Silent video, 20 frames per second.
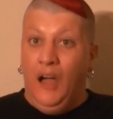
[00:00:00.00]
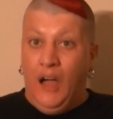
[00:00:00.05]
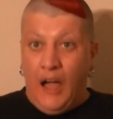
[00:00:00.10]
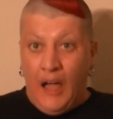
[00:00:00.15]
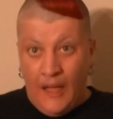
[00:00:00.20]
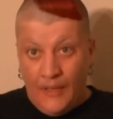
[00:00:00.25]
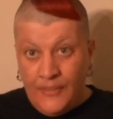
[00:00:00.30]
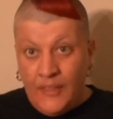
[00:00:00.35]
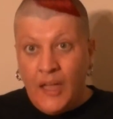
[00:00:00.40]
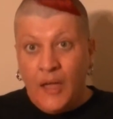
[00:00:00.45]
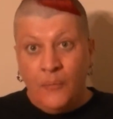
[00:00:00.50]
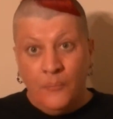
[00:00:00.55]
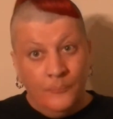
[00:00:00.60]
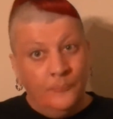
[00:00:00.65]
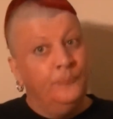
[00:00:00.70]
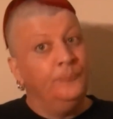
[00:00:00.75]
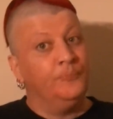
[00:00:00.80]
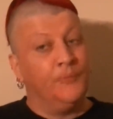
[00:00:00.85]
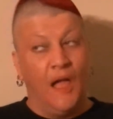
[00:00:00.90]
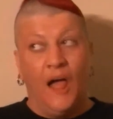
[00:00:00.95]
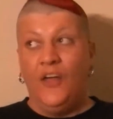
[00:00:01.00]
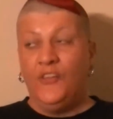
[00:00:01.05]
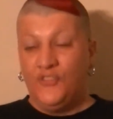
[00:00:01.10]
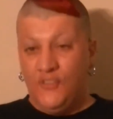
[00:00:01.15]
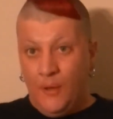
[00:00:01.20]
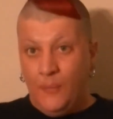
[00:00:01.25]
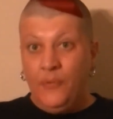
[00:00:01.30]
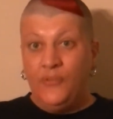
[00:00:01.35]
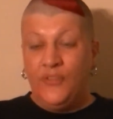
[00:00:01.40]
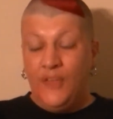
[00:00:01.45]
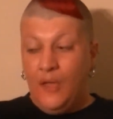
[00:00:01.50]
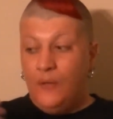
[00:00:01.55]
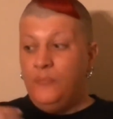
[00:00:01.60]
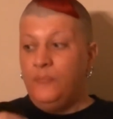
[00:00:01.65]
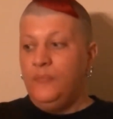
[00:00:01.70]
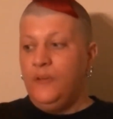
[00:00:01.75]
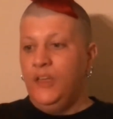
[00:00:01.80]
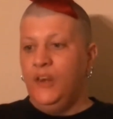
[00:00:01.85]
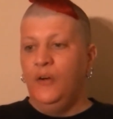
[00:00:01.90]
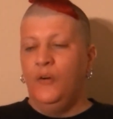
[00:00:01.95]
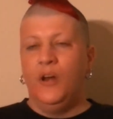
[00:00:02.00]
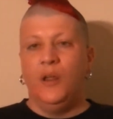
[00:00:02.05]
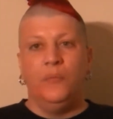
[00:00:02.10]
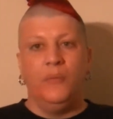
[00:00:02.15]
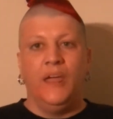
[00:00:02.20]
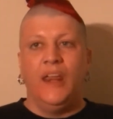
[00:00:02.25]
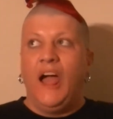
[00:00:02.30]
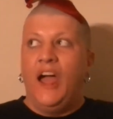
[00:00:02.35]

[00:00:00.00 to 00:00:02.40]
on them, on some of them, you know what I mean?